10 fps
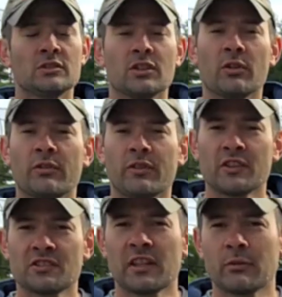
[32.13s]
So the
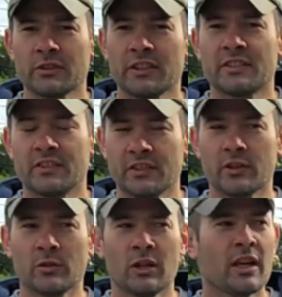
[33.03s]
first thing we'll need to
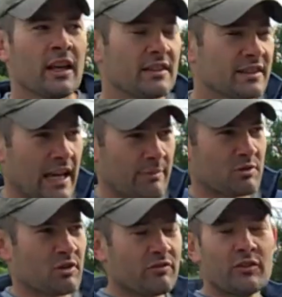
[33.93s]
do is
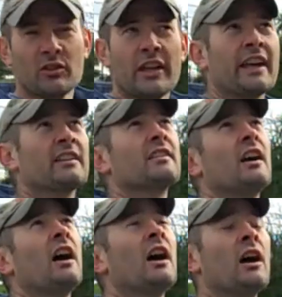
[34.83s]
capture the full length
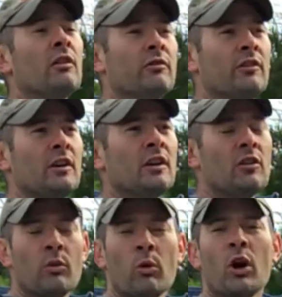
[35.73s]
of
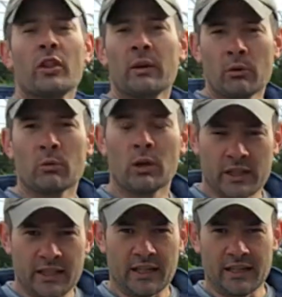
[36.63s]
the wall that we're
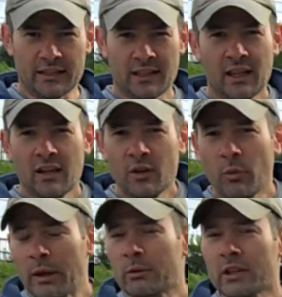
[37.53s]
working on.
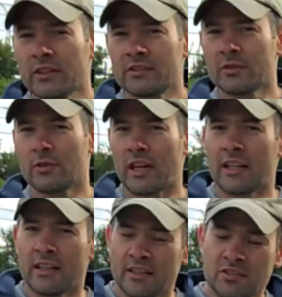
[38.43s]
The way we're going to do
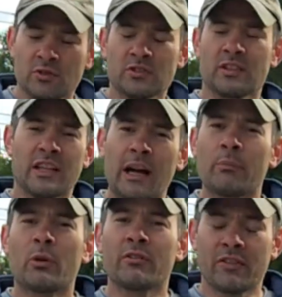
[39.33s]
that is using the
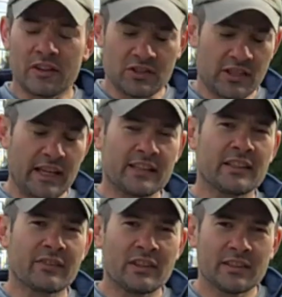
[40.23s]
onboard
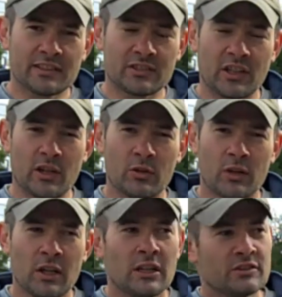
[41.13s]
functionality of the disto
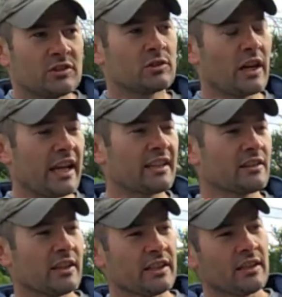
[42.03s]
to
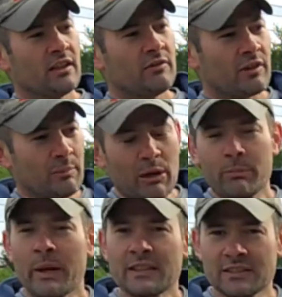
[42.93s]
triangulate from
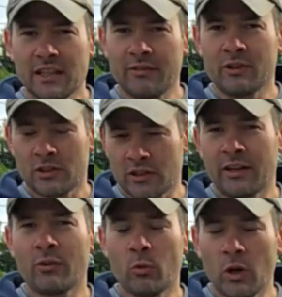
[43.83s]
our base level, or
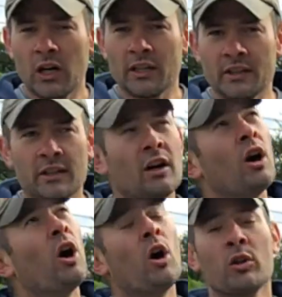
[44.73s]
level 1,
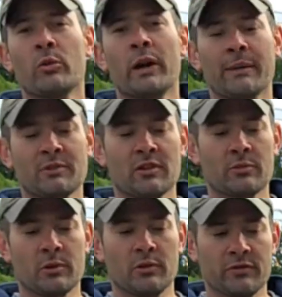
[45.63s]
all the way up to
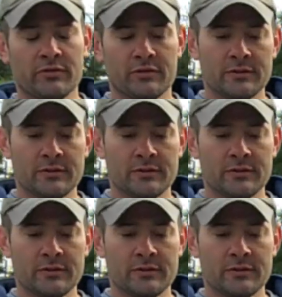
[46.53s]
the roof.